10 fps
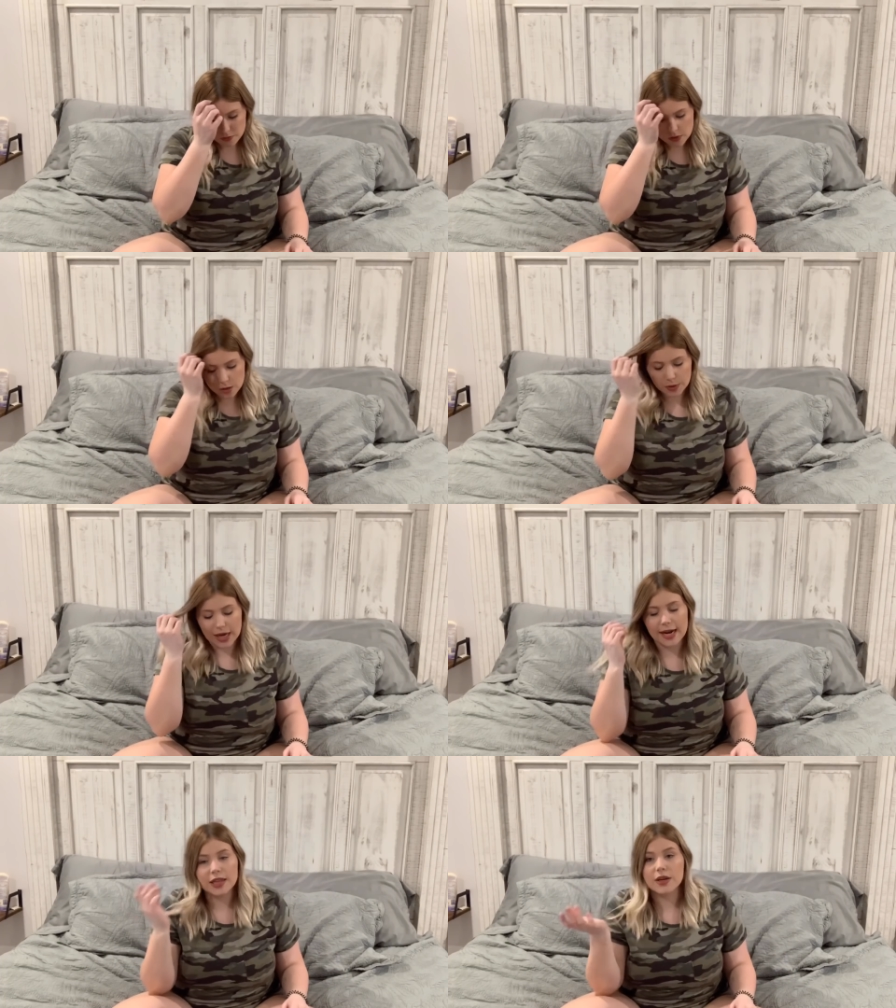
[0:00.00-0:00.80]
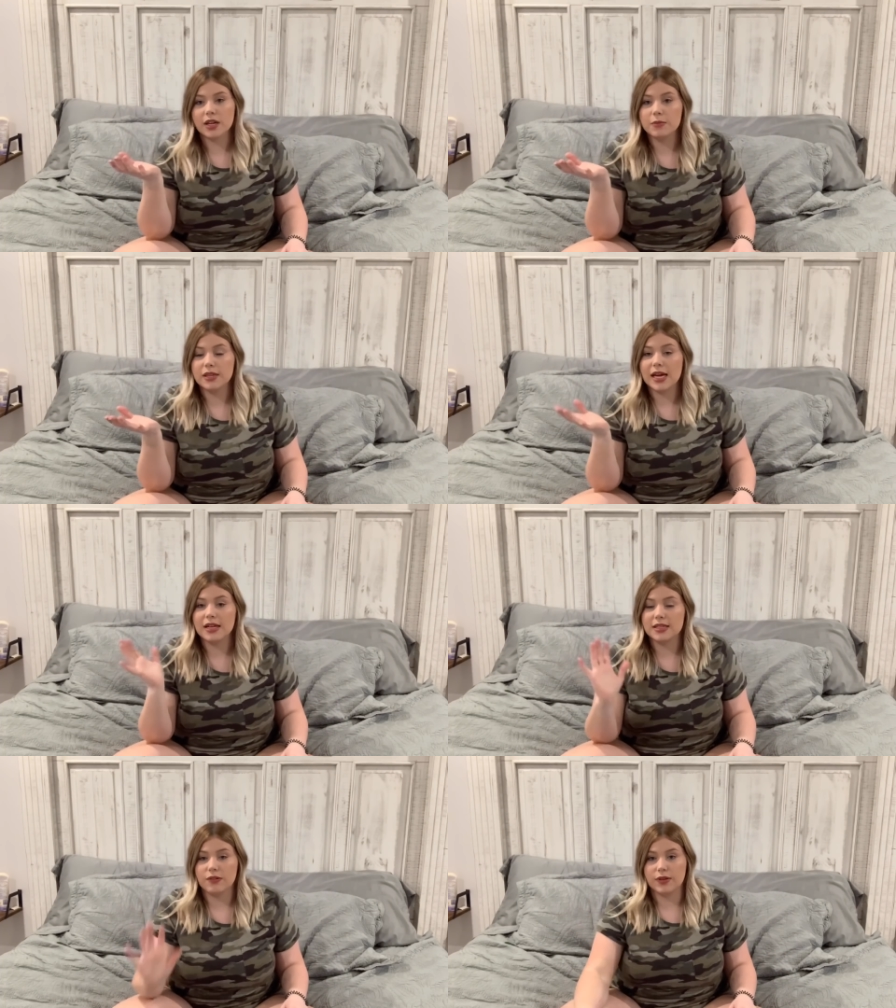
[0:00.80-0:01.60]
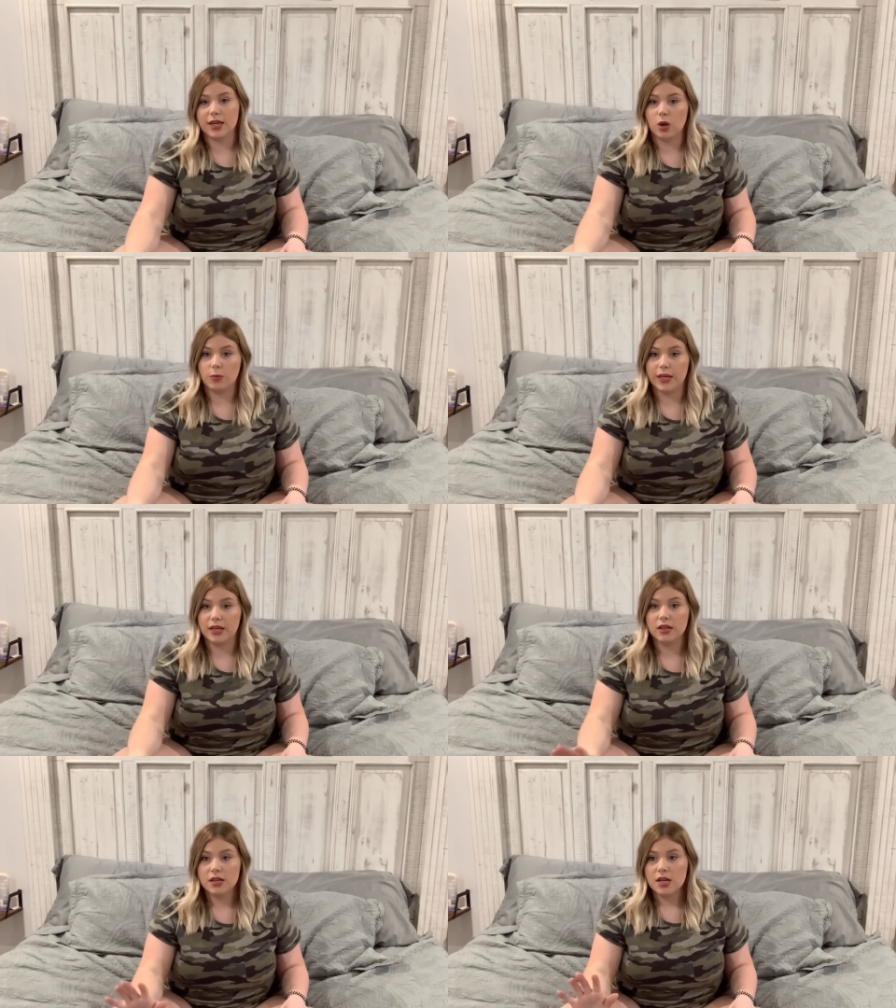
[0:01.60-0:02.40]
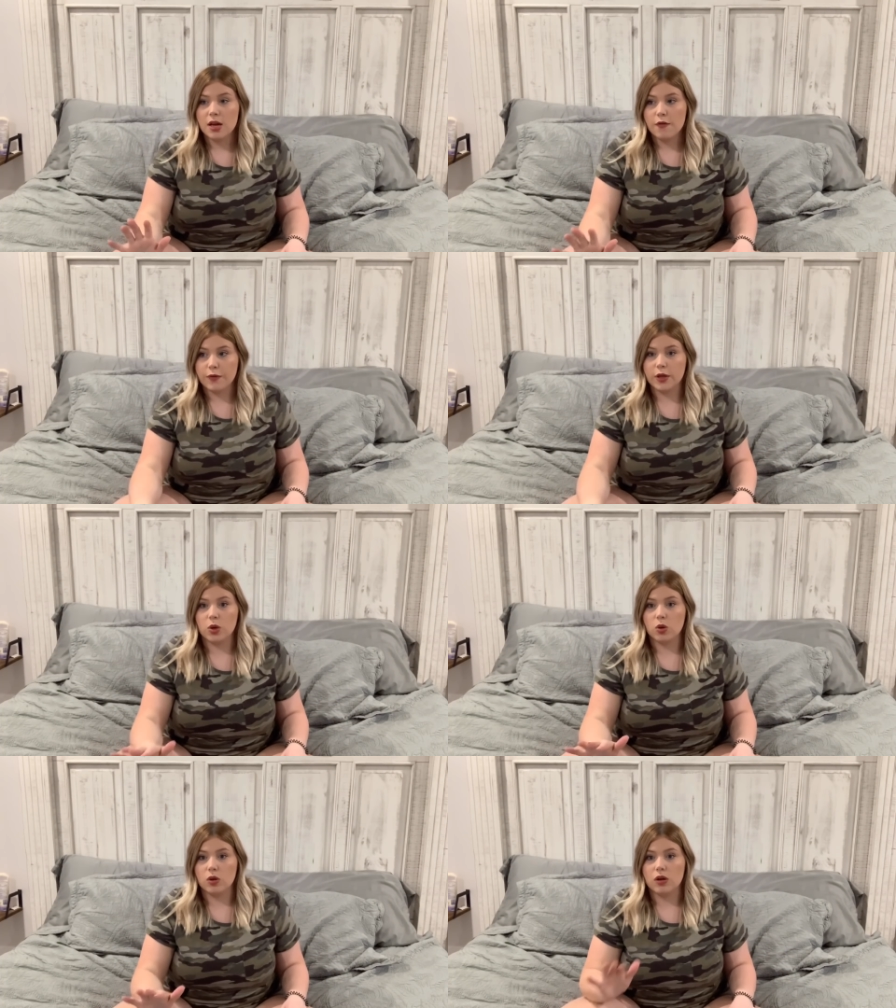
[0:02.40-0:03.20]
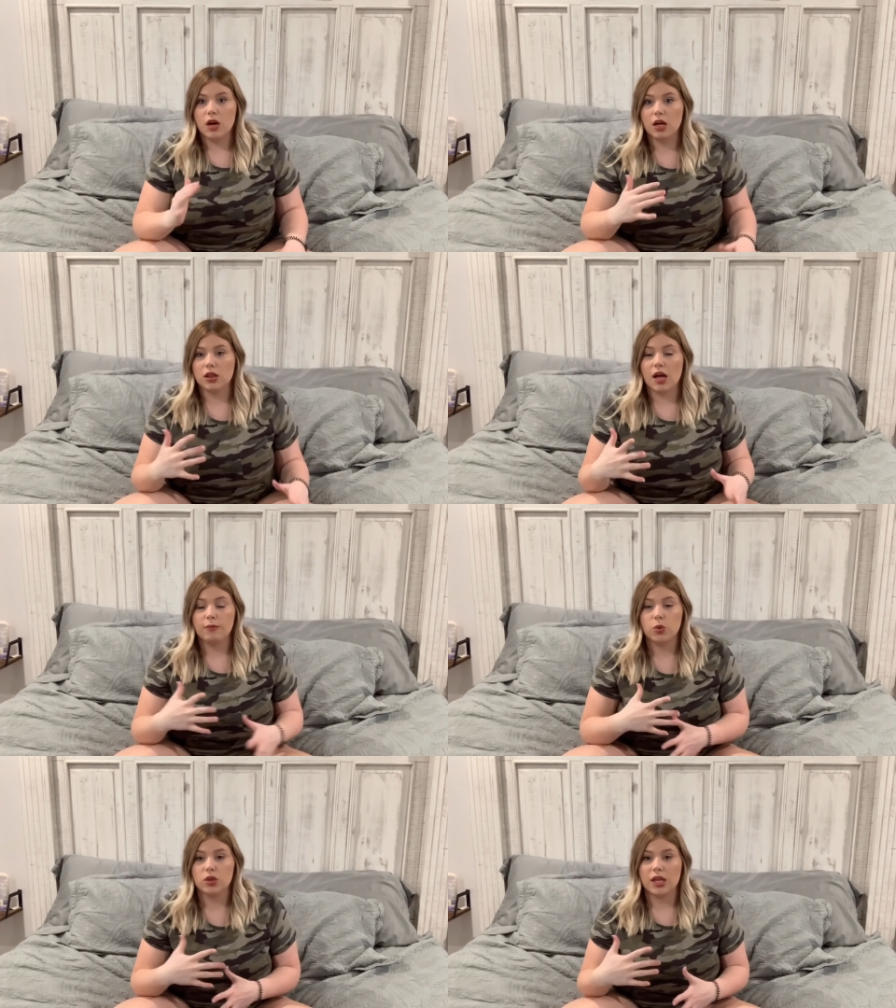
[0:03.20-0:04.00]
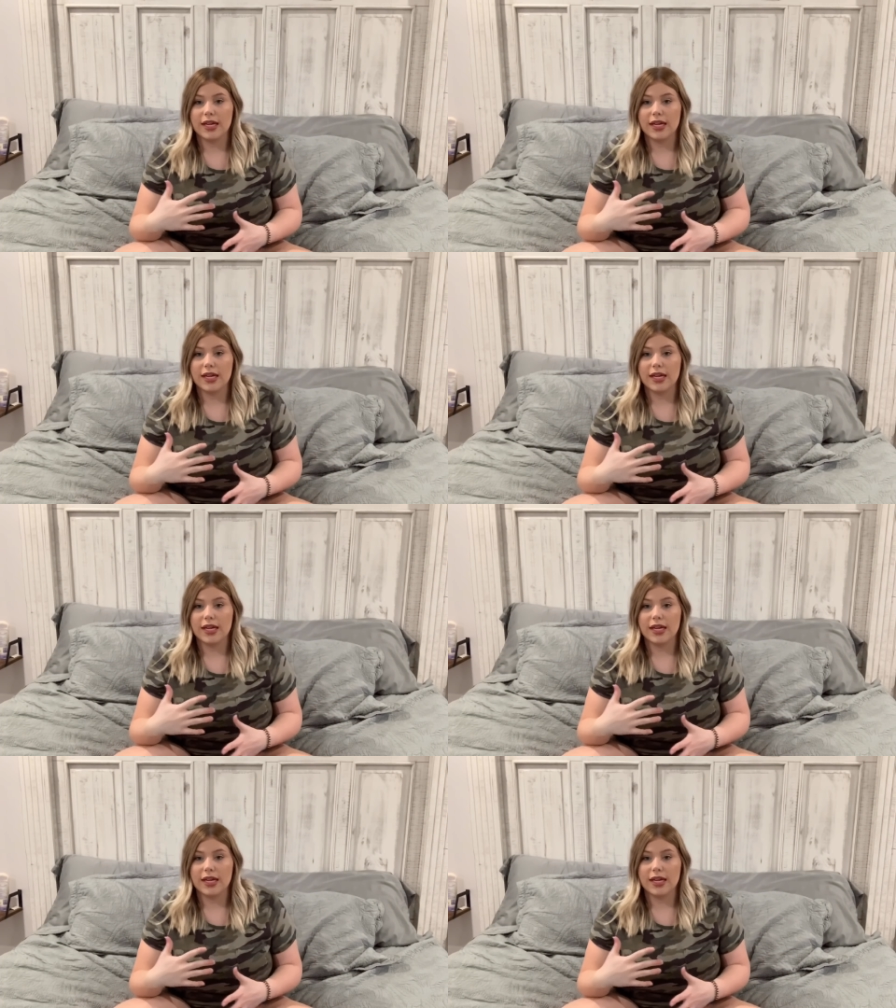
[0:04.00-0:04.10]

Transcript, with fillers: but i highly recommend that it definitely helped me feel a lot more like